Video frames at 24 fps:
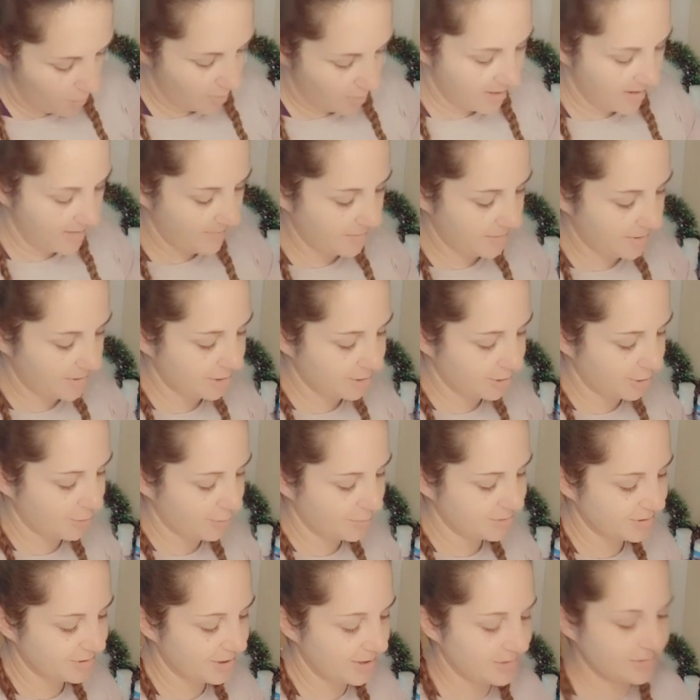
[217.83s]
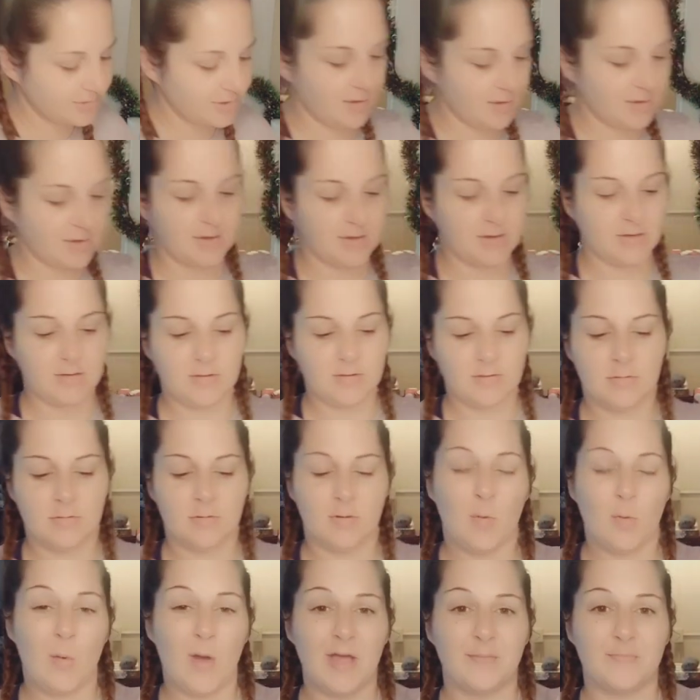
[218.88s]
What I am going to do is take the
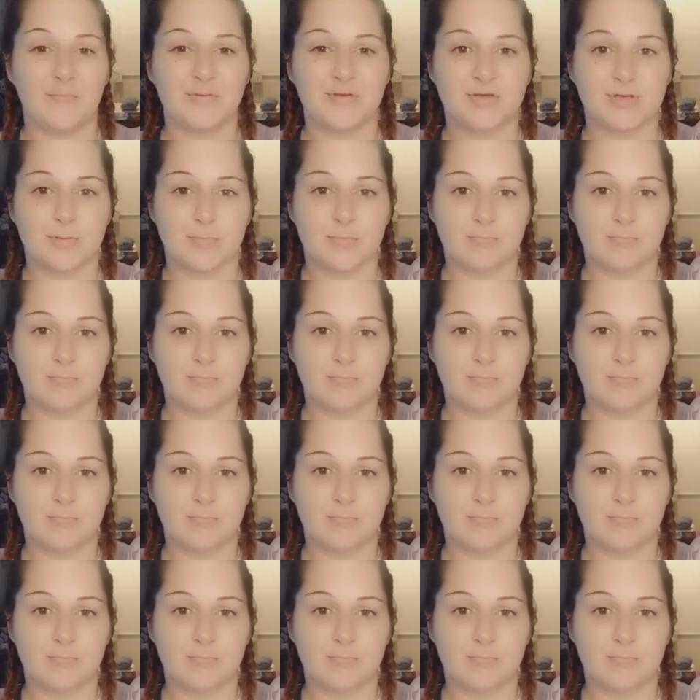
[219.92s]
wipes.